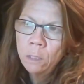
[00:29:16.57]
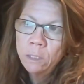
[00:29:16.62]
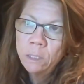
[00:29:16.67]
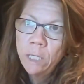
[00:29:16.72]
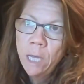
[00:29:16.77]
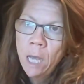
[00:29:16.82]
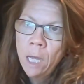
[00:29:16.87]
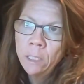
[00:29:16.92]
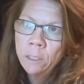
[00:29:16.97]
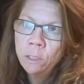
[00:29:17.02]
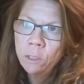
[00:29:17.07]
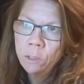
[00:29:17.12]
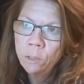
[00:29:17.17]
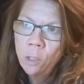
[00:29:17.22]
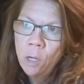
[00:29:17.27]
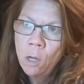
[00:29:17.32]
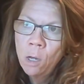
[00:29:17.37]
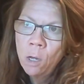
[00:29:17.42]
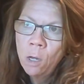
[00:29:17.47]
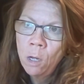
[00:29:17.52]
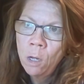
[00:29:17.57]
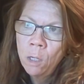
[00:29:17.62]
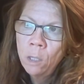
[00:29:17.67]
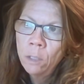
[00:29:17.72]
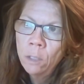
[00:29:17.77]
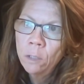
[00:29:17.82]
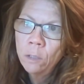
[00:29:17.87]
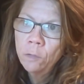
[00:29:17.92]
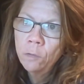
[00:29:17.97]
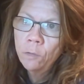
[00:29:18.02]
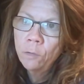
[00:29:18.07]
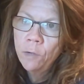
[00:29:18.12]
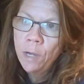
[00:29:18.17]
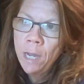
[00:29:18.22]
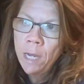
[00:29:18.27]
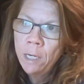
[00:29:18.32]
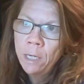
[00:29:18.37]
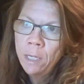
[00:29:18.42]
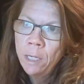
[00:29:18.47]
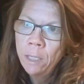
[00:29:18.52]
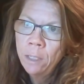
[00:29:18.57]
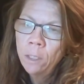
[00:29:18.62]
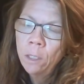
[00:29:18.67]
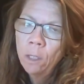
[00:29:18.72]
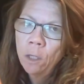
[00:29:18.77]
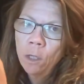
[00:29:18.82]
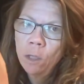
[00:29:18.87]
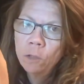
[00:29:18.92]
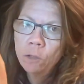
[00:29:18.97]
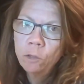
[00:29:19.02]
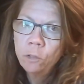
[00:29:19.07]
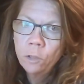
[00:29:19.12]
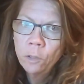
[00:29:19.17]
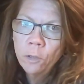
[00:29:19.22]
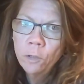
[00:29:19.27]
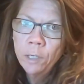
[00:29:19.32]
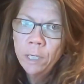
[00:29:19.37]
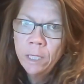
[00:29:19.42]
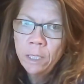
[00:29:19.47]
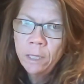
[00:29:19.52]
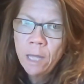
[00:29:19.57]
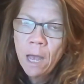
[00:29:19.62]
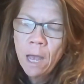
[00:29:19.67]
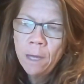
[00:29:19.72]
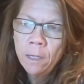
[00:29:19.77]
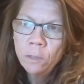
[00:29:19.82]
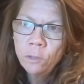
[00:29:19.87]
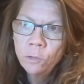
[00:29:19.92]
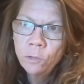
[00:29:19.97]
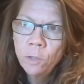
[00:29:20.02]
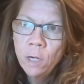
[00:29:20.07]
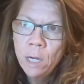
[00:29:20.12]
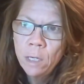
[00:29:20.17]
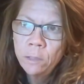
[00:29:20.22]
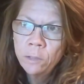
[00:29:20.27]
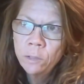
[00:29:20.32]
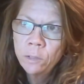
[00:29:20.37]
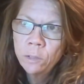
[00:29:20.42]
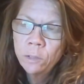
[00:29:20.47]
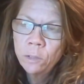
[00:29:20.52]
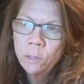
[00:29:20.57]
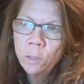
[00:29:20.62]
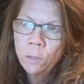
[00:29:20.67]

the tax law created during that trust.